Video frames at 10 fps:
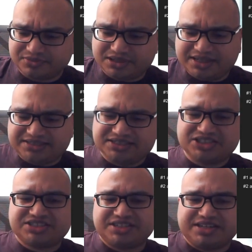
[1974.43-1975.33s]
it's
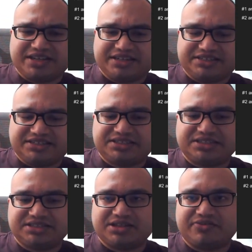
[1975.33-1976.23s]
just an
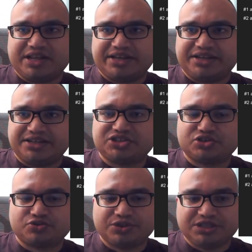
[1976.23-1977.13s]
existence of like an
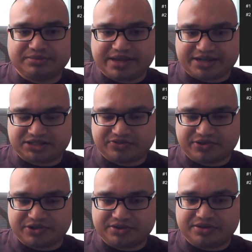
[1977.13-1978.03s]
extreme
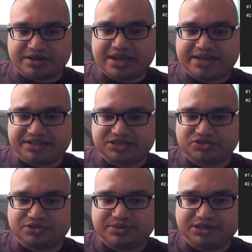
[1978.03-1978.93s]
extrovert and
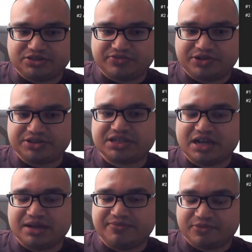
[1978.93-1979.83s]
extreme introvert
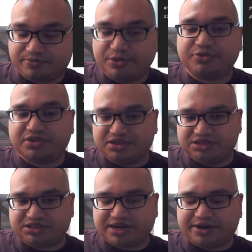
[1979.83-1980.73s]
time for both of
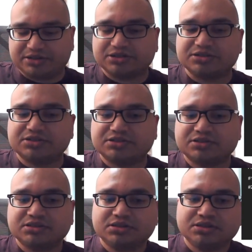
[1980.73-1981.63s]
these characters.
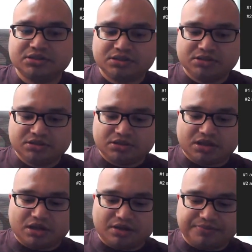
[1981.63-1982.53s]

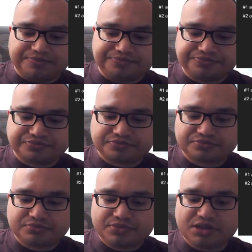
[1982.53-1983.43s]
Um,
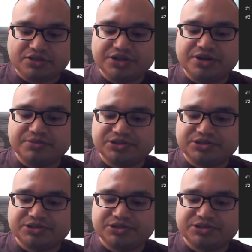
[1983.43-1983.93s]
the number